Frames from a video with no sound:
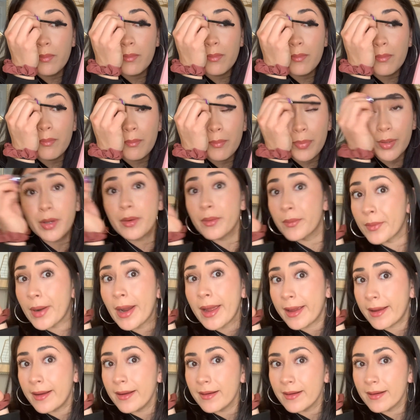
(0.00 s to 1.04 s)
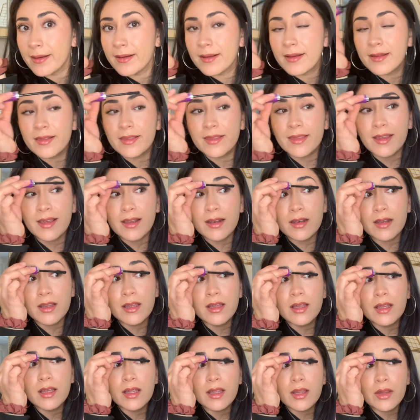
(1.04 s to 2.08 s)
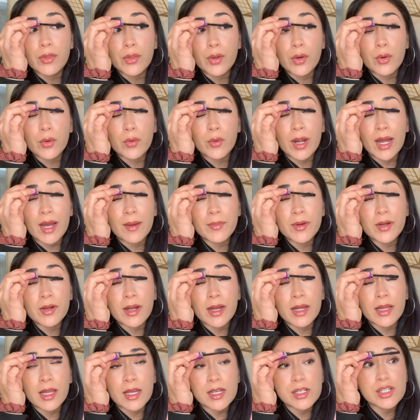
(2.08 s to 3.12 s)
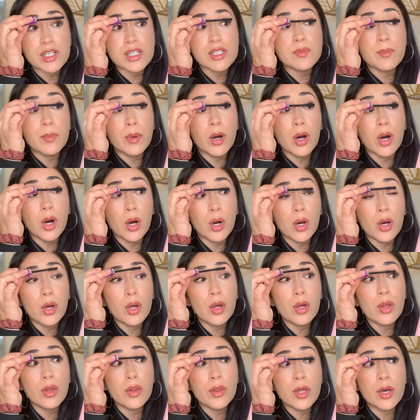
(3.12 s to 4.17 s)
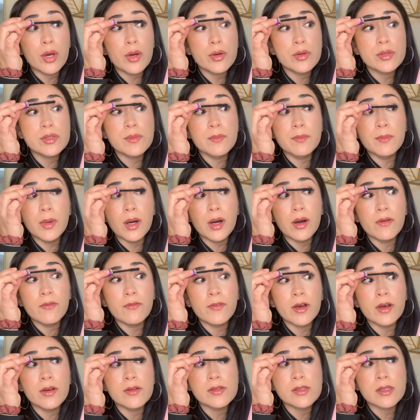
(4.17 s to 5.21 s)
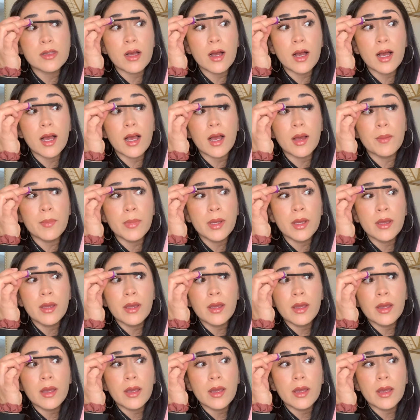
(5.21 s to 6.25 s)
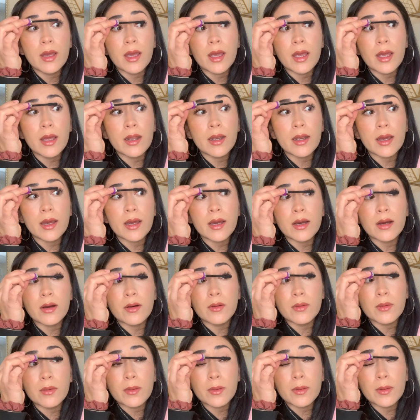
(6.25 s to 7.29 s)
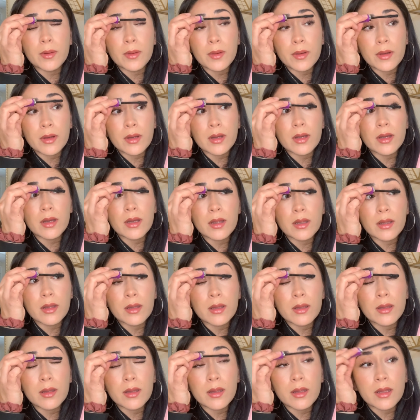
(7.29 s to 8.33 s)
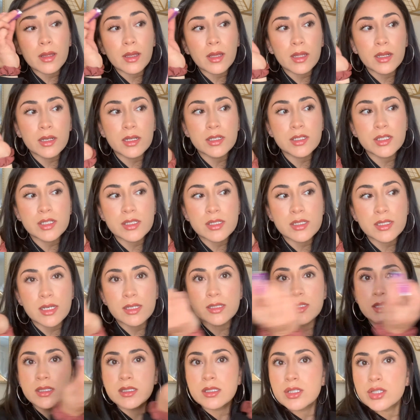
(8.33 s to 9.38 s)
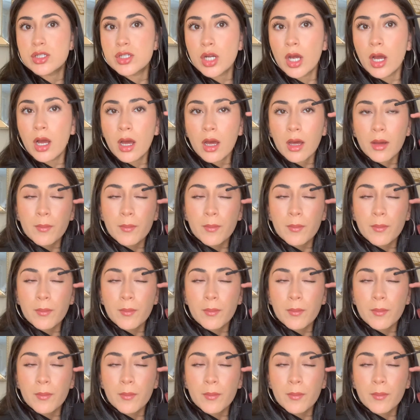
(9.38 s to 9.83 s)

built right, then they'll grab your eyelashes, pull those mofos up and out, and it just does its job.